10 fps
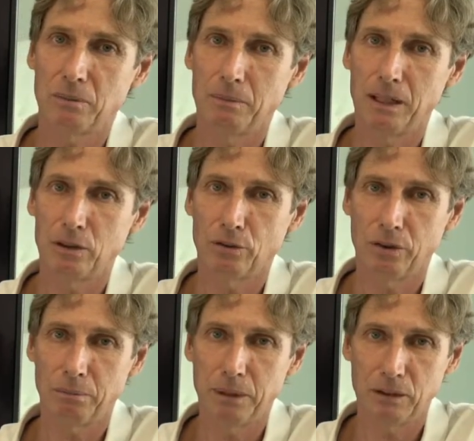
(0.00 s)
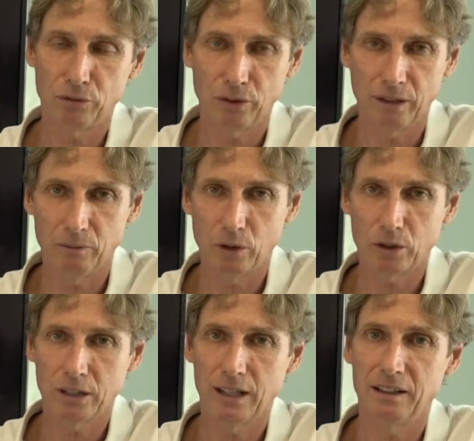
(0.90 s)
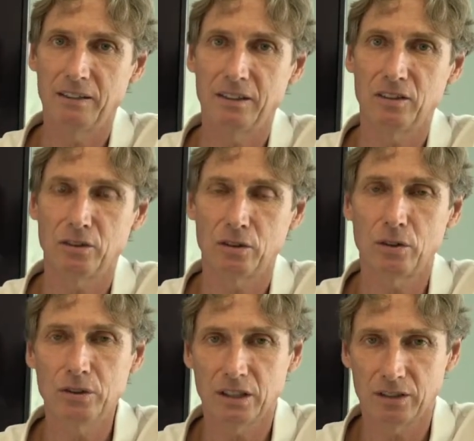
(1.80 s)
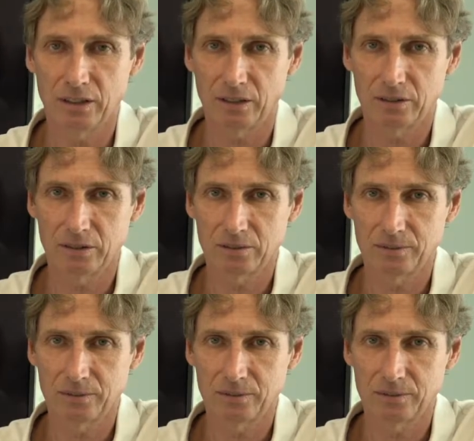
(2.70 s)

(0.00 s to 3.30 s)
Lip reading: made of the PEEK framework and the zirconia crowns.